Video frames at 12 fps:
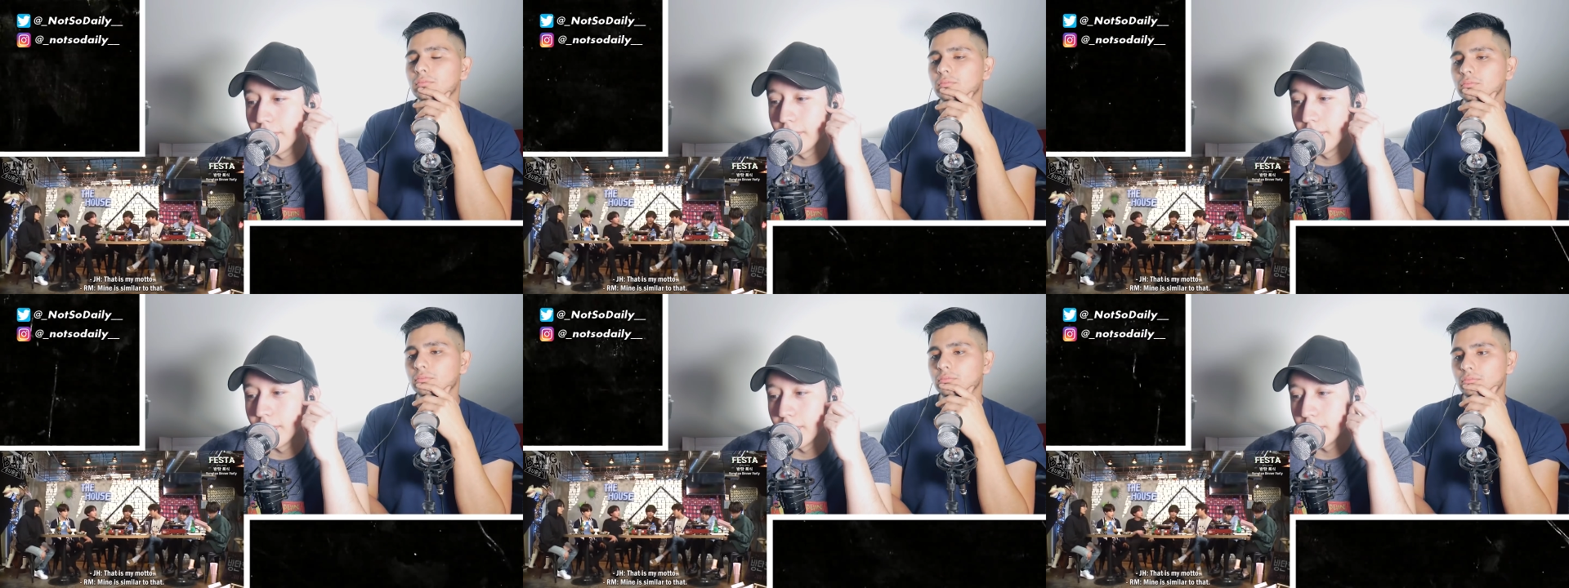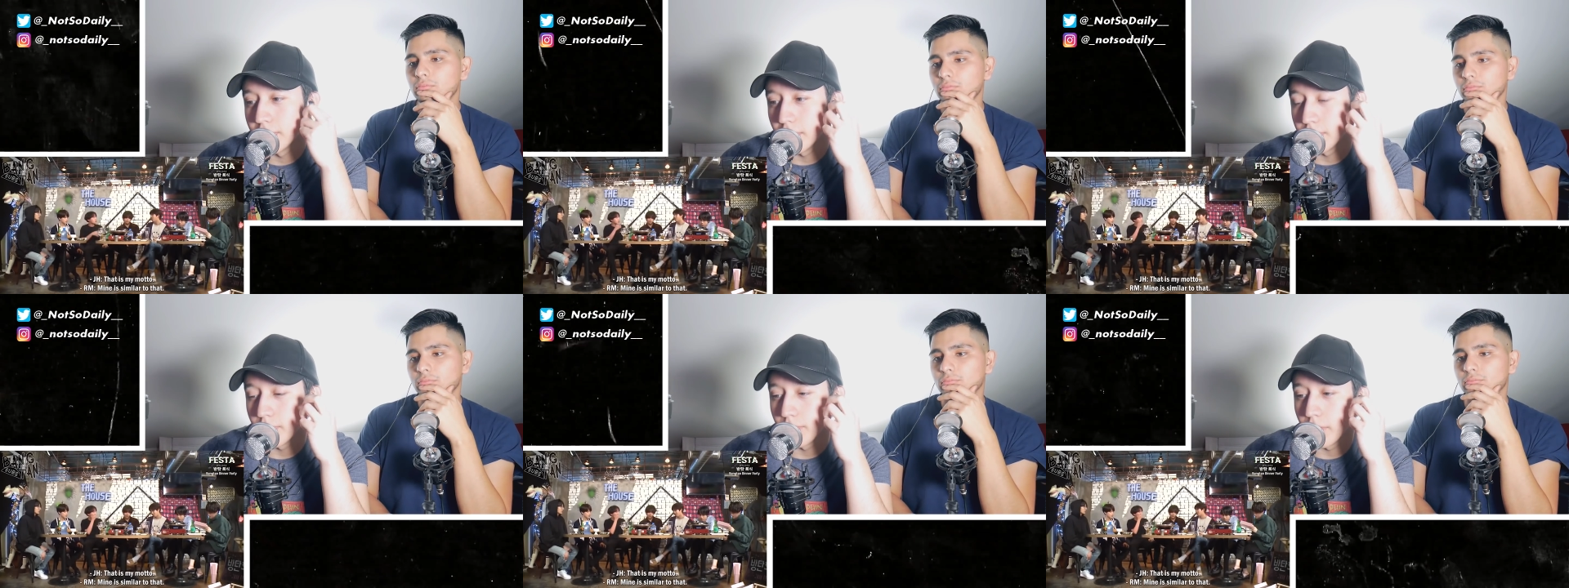
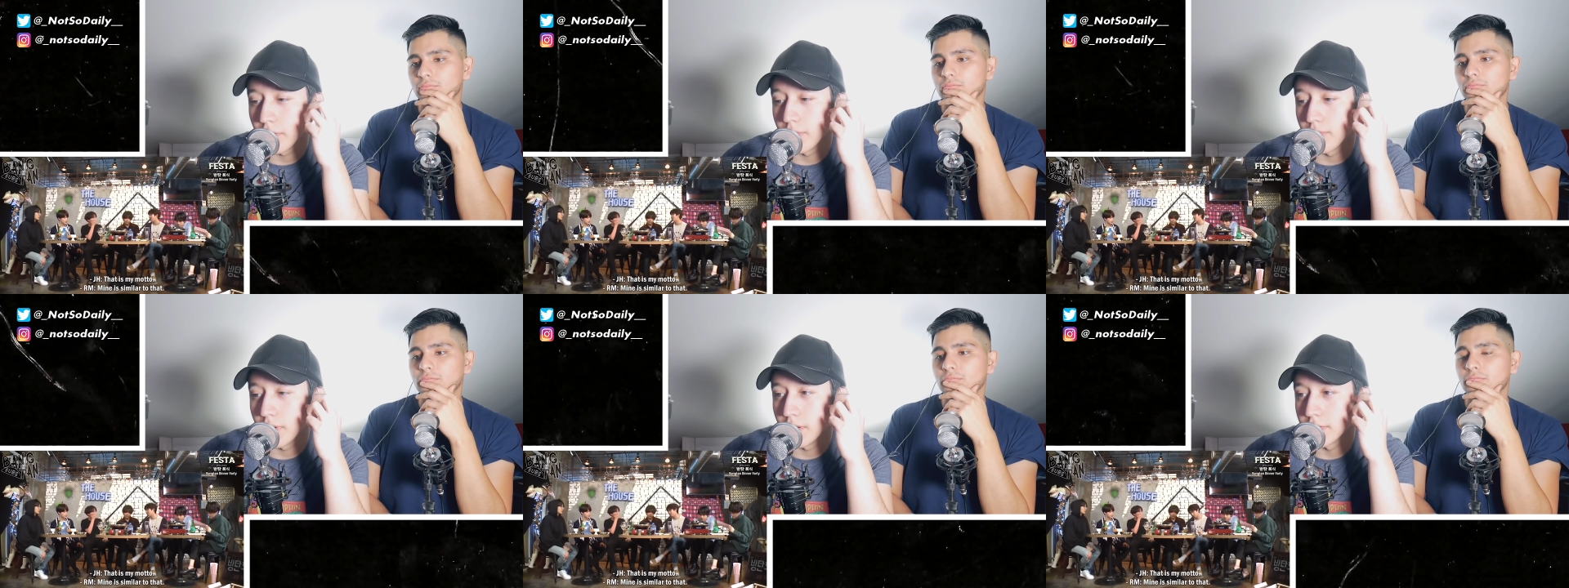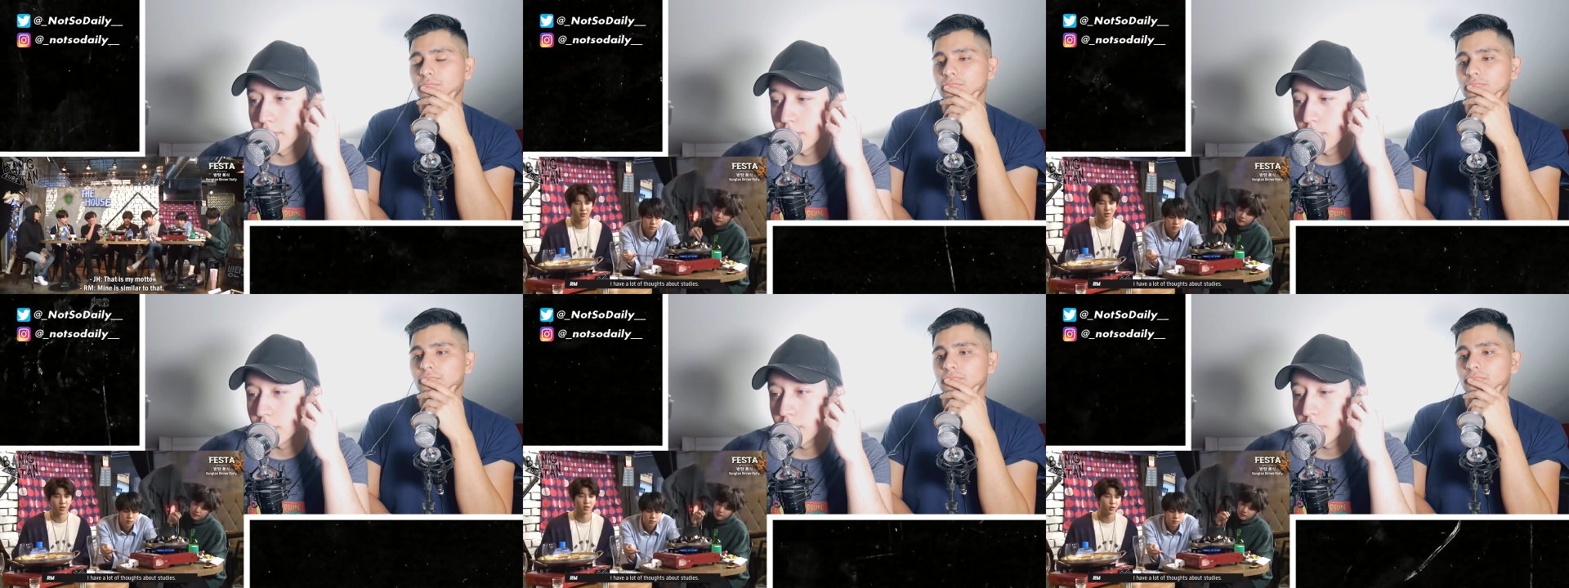
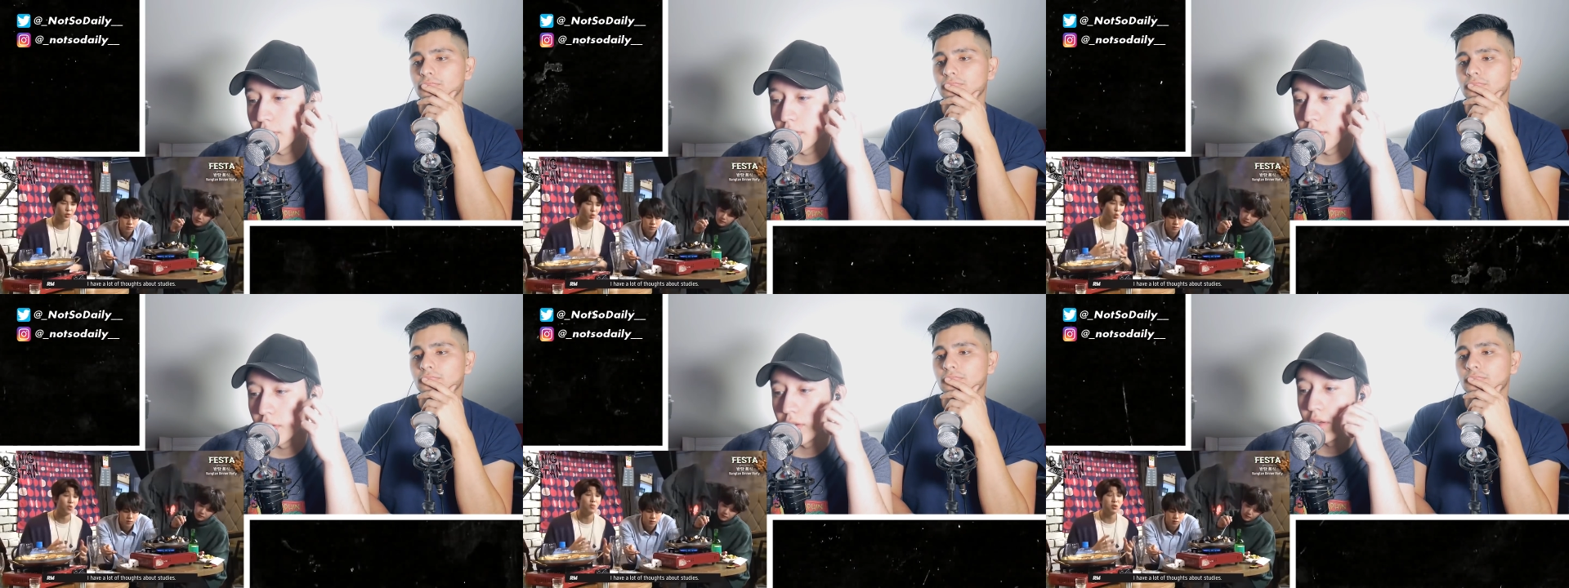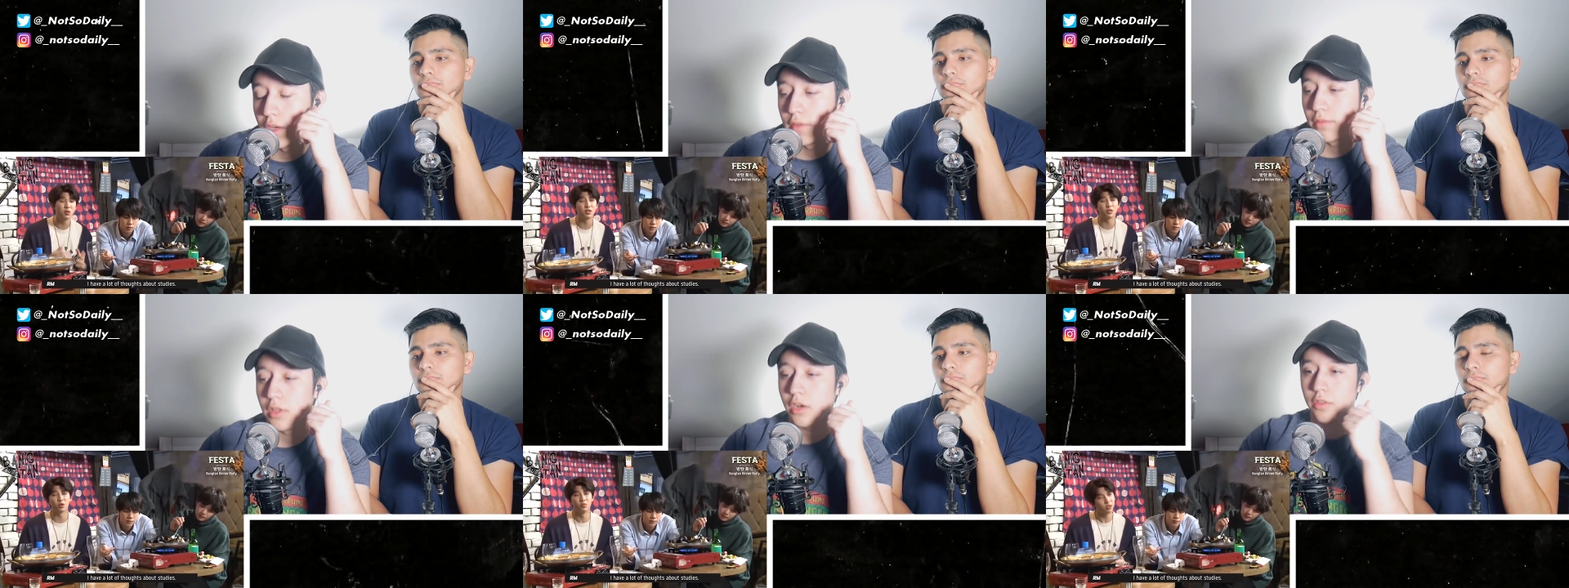
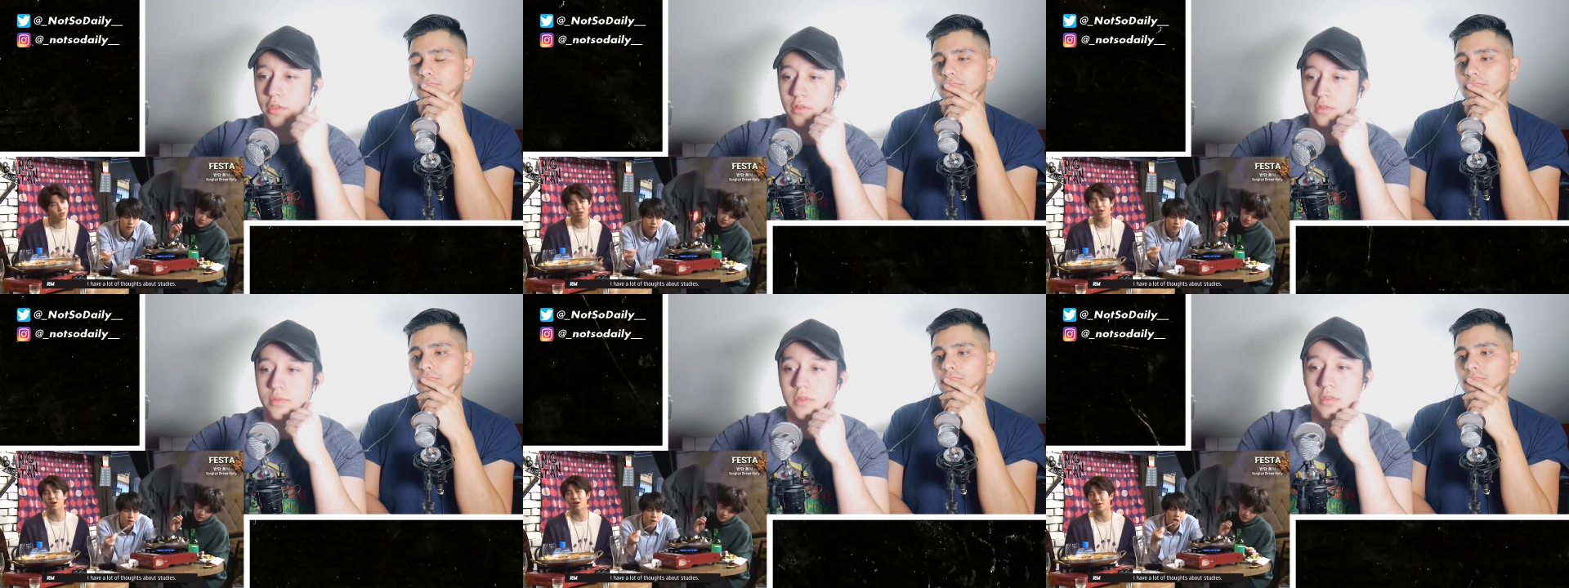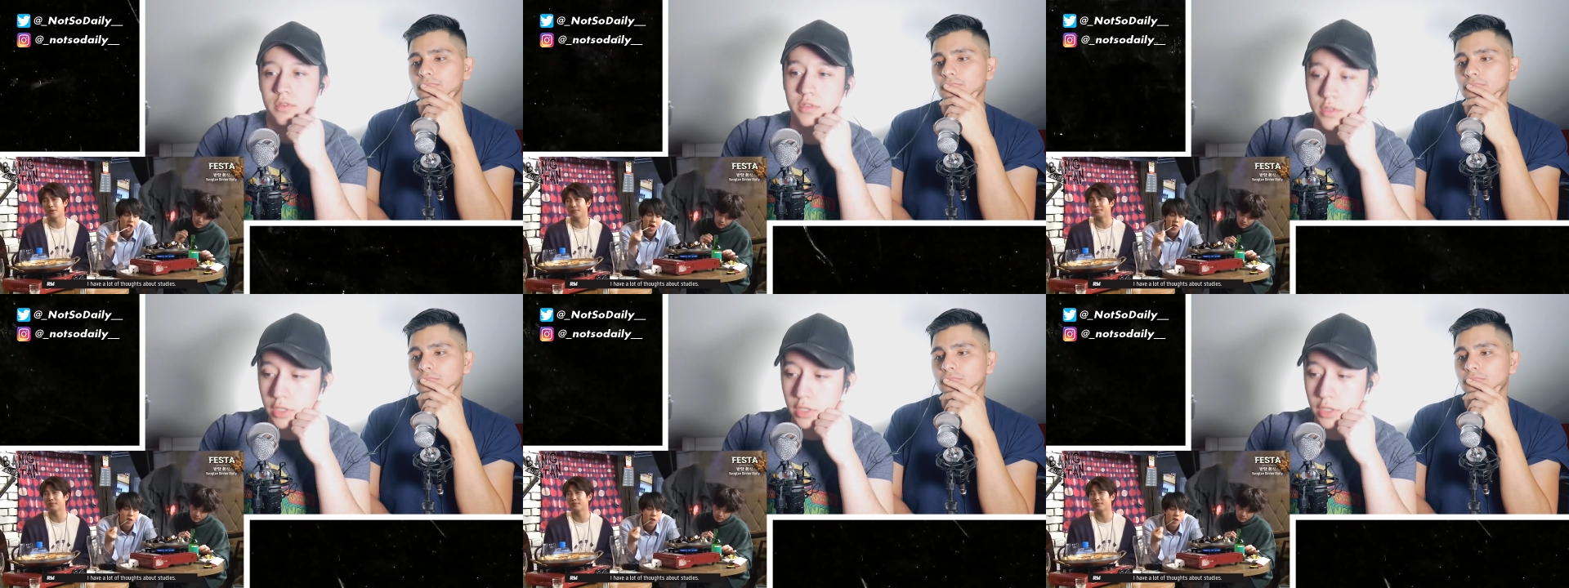Nothing is said.